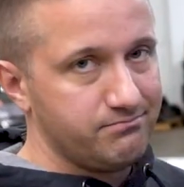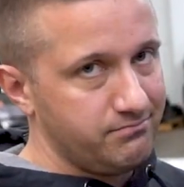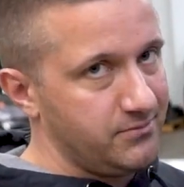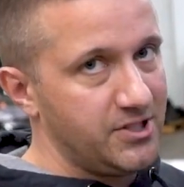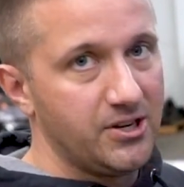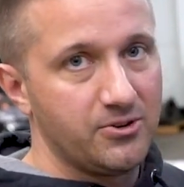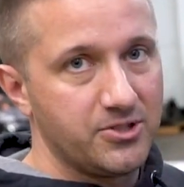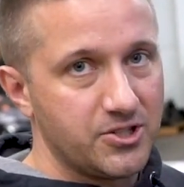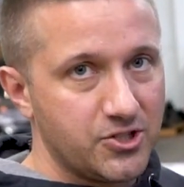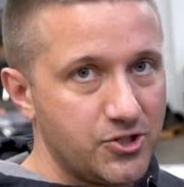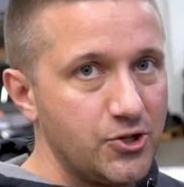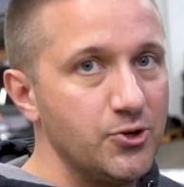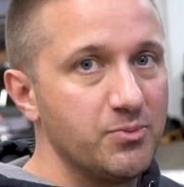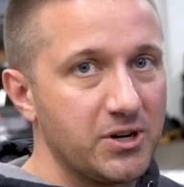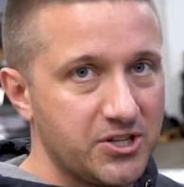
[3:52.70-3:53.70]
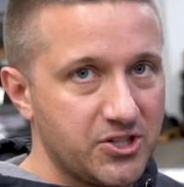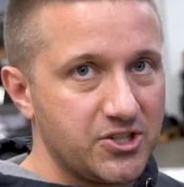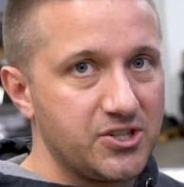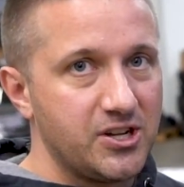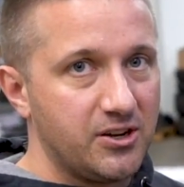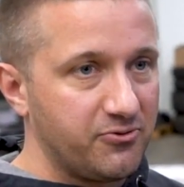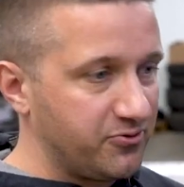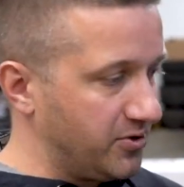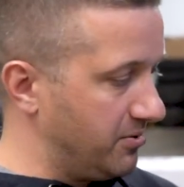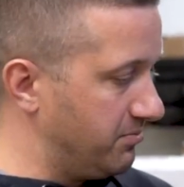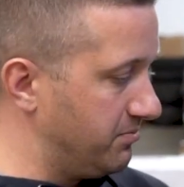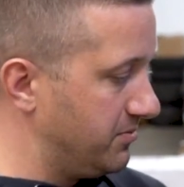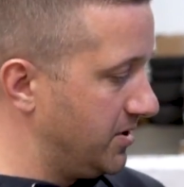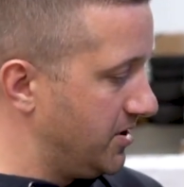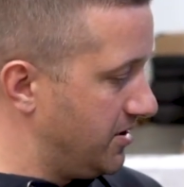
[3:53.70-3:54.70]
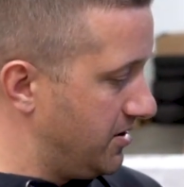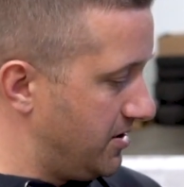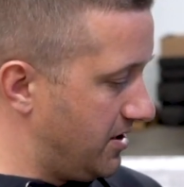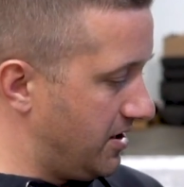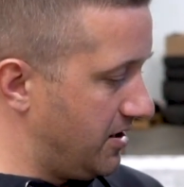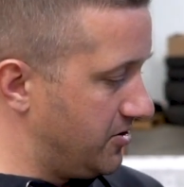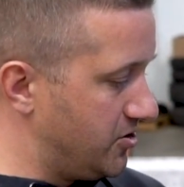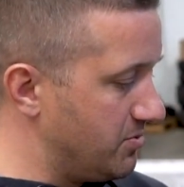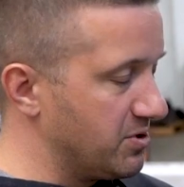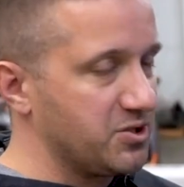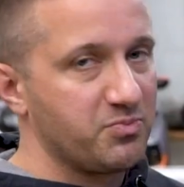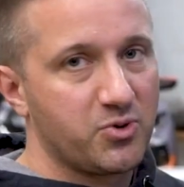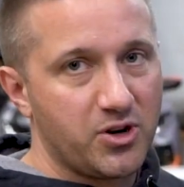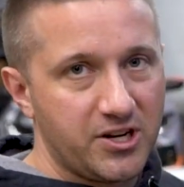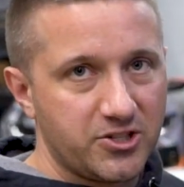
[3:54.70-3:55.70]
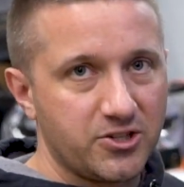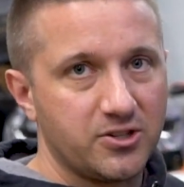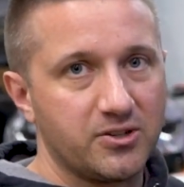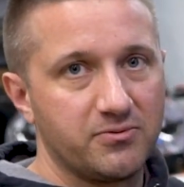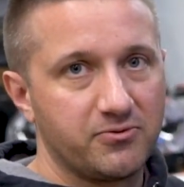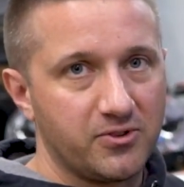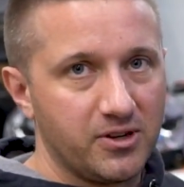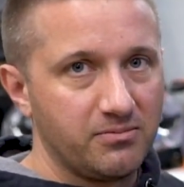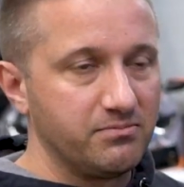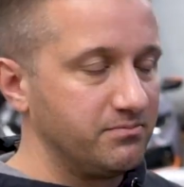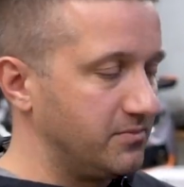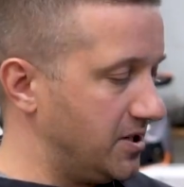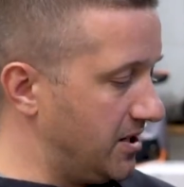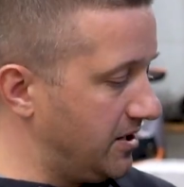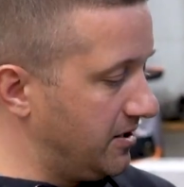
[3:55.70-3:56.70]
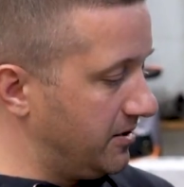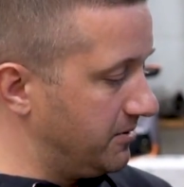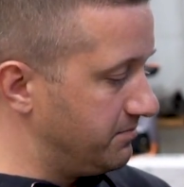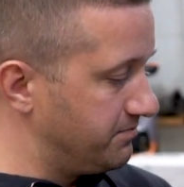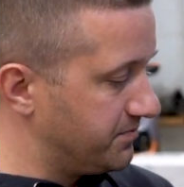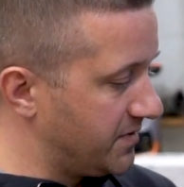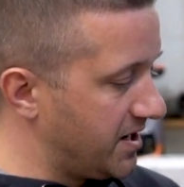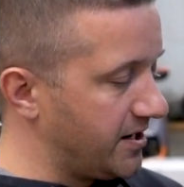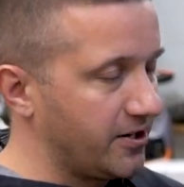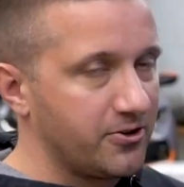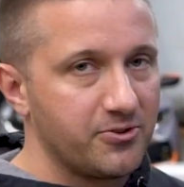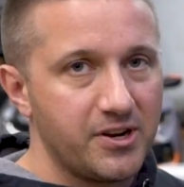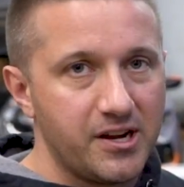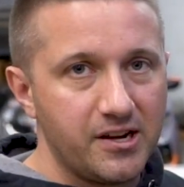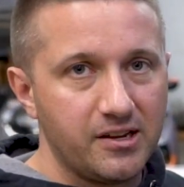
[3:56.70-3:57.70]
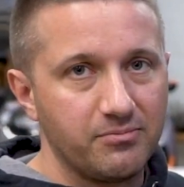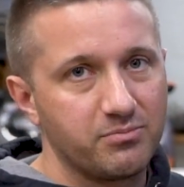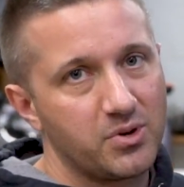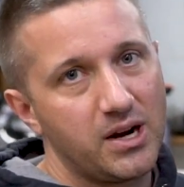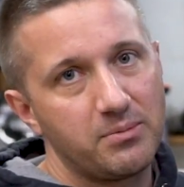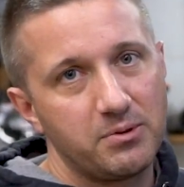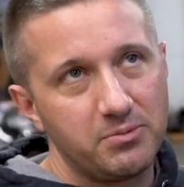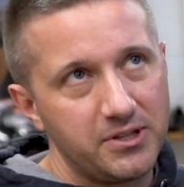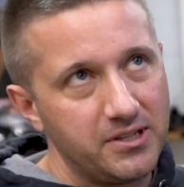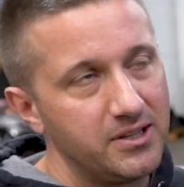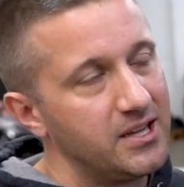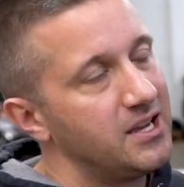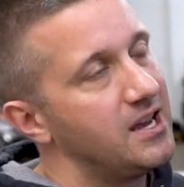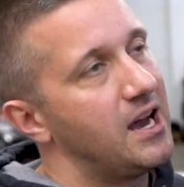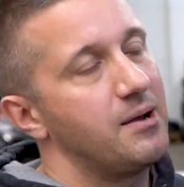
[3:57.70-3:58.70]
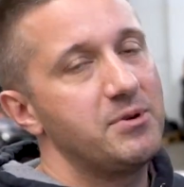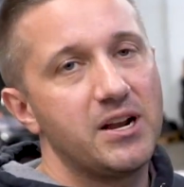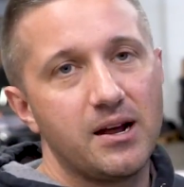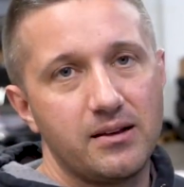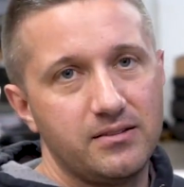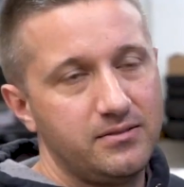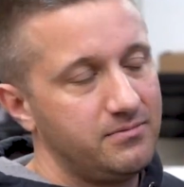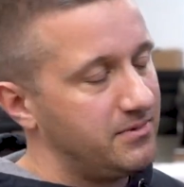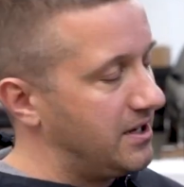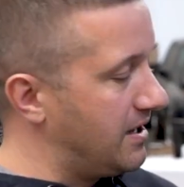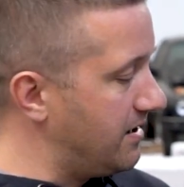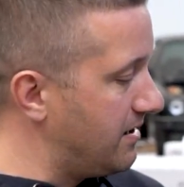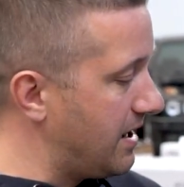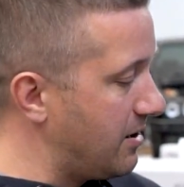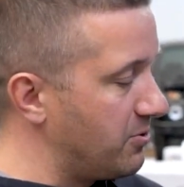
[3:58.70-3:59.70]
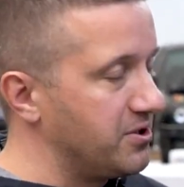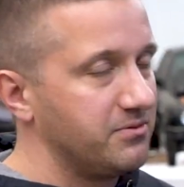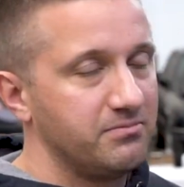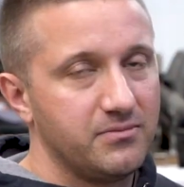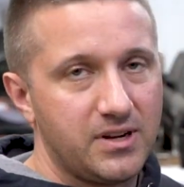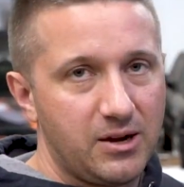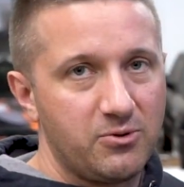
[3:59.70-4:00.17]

you know, just too much stuff from, uh, too much pressure from uh, kind of creating probably. I mean, I wouldn't I